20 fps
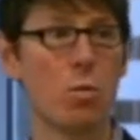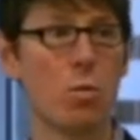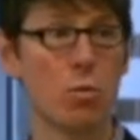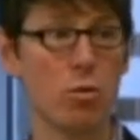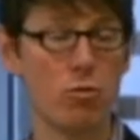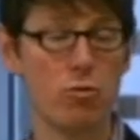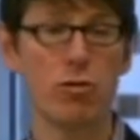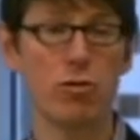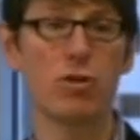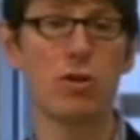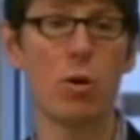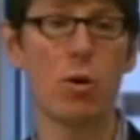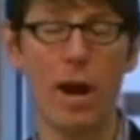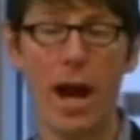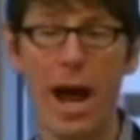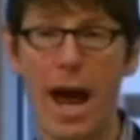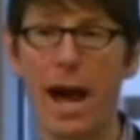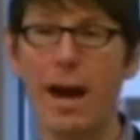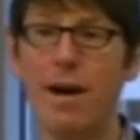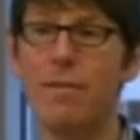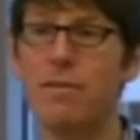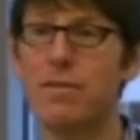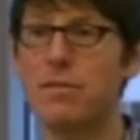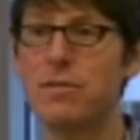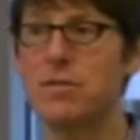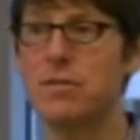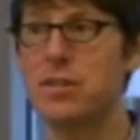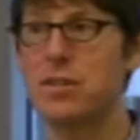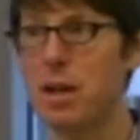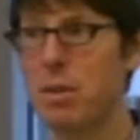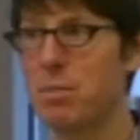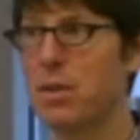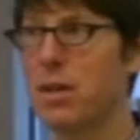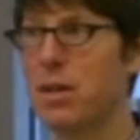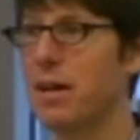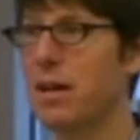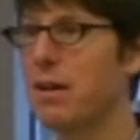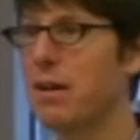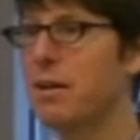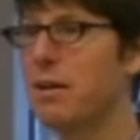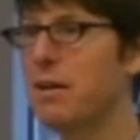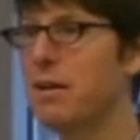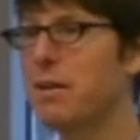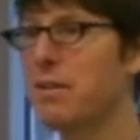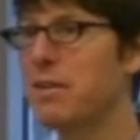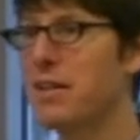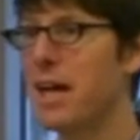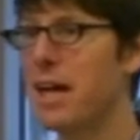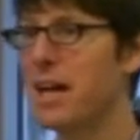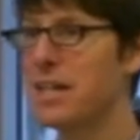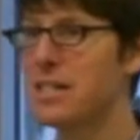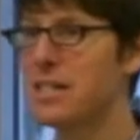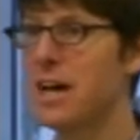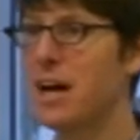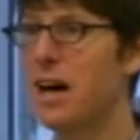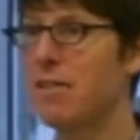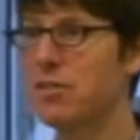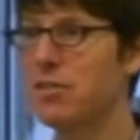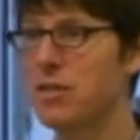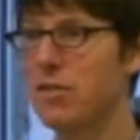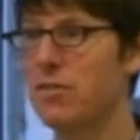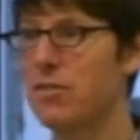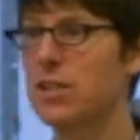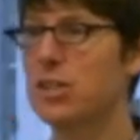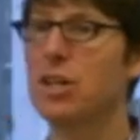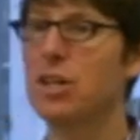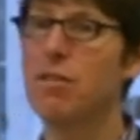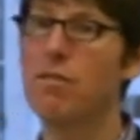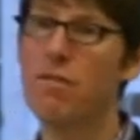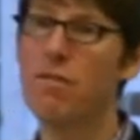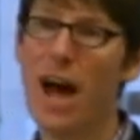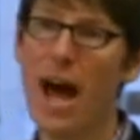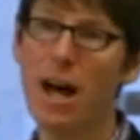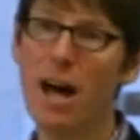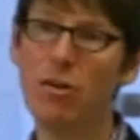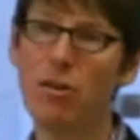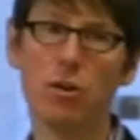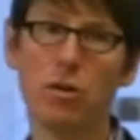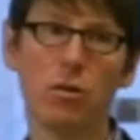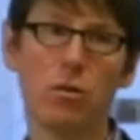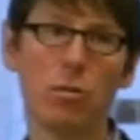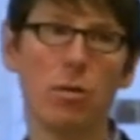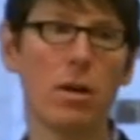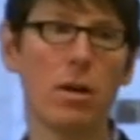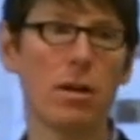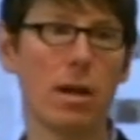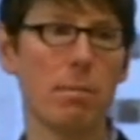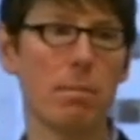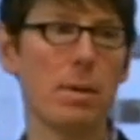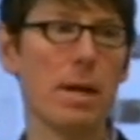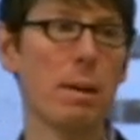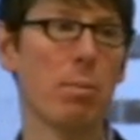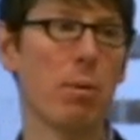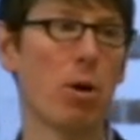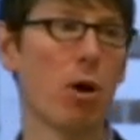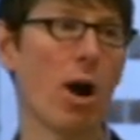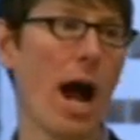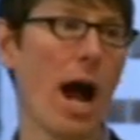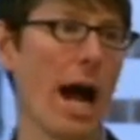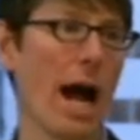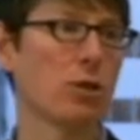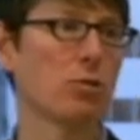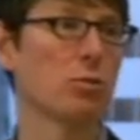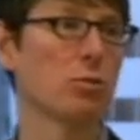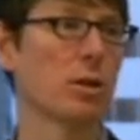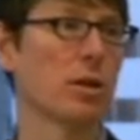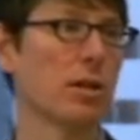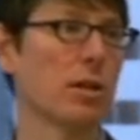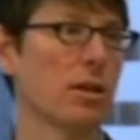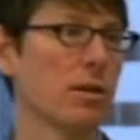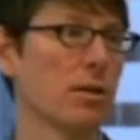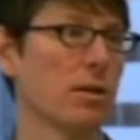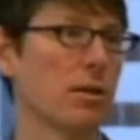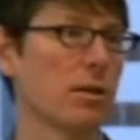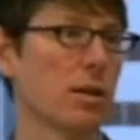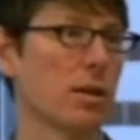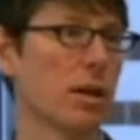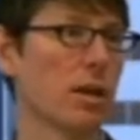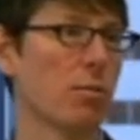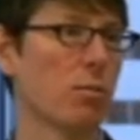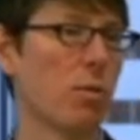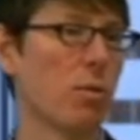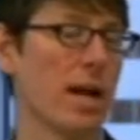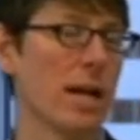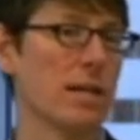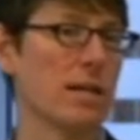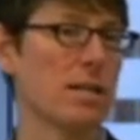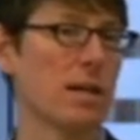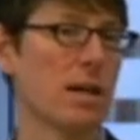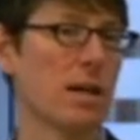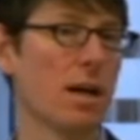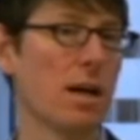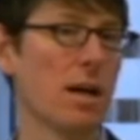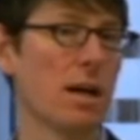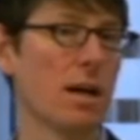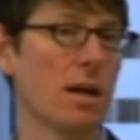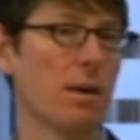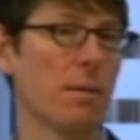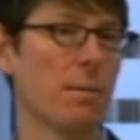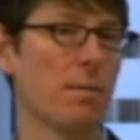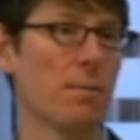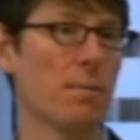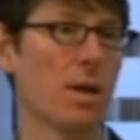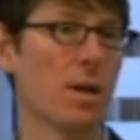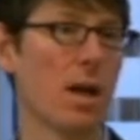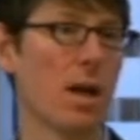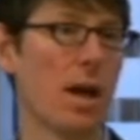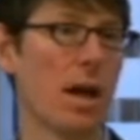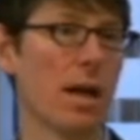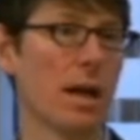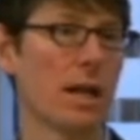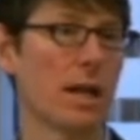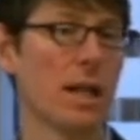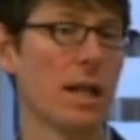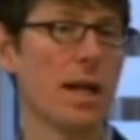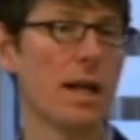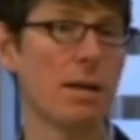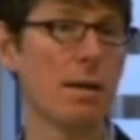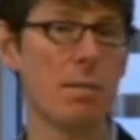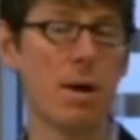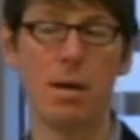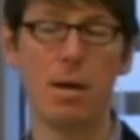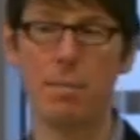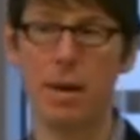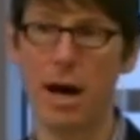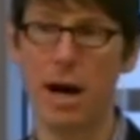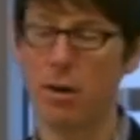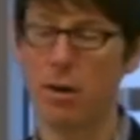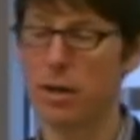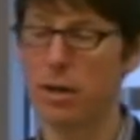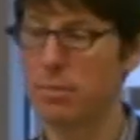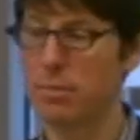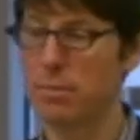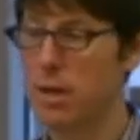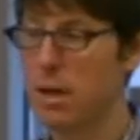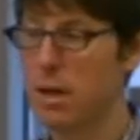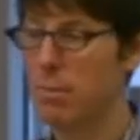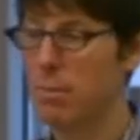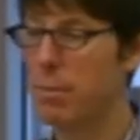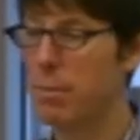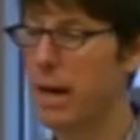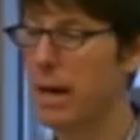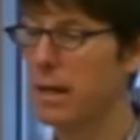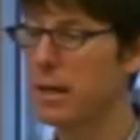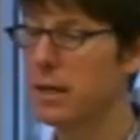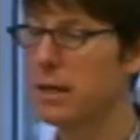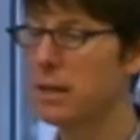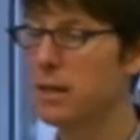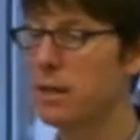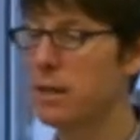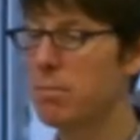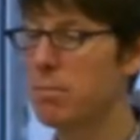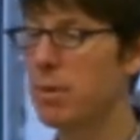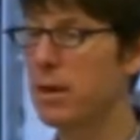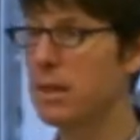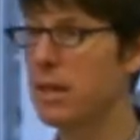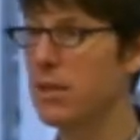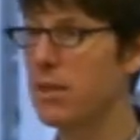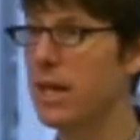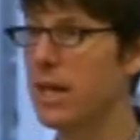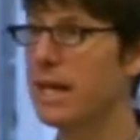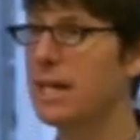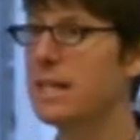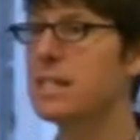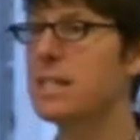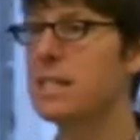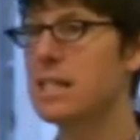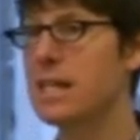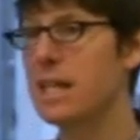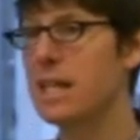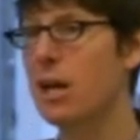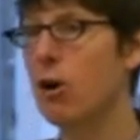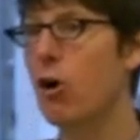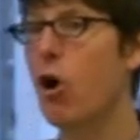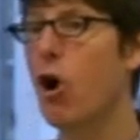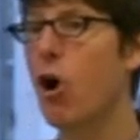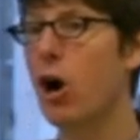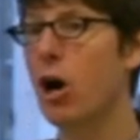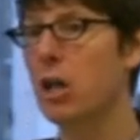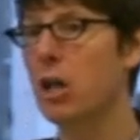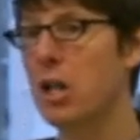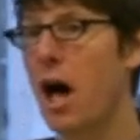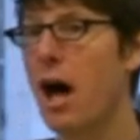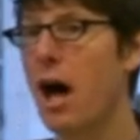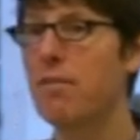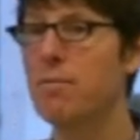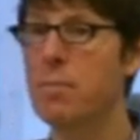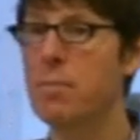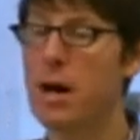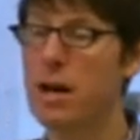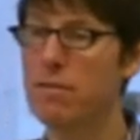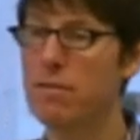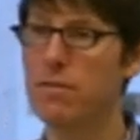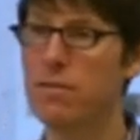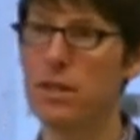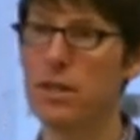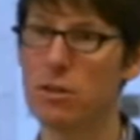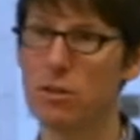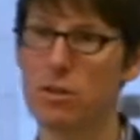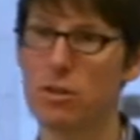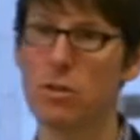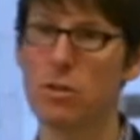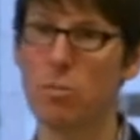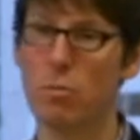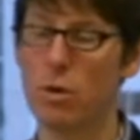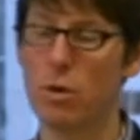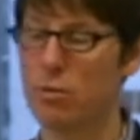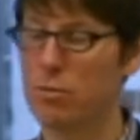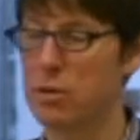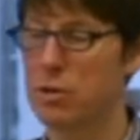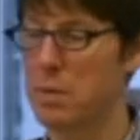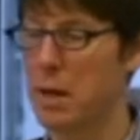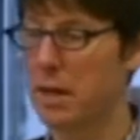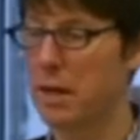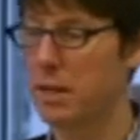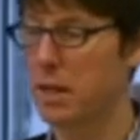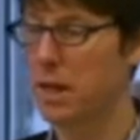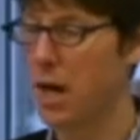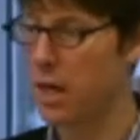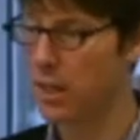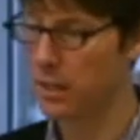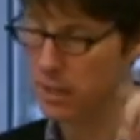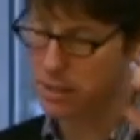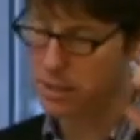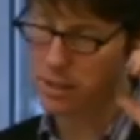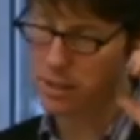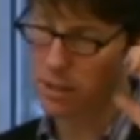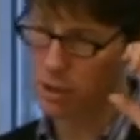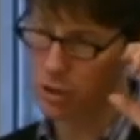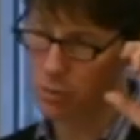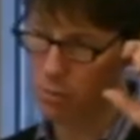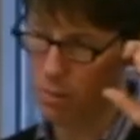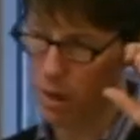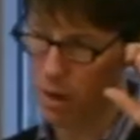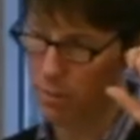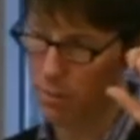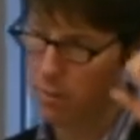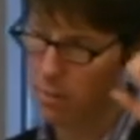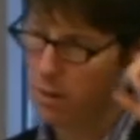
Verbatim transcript: you just don't have something that is of sufficient value that people are actually going to going to raise a, a, a, claim about it. But but the thing is, is that there are a lot of minefields with respect to contests that you run.